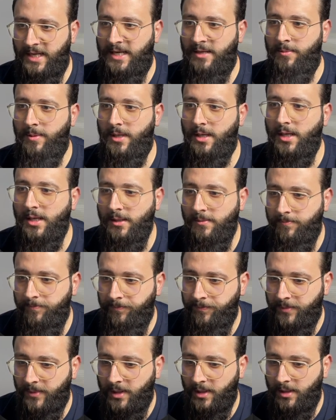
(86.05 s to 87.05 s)
API.
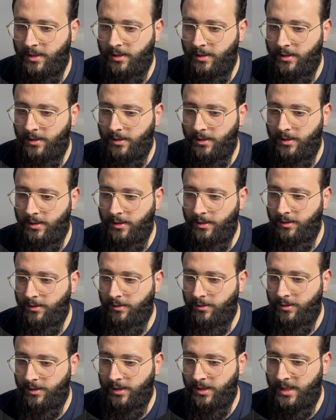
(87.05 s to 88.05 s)

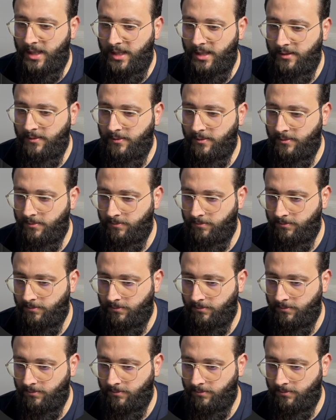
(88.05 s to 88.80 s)
Create.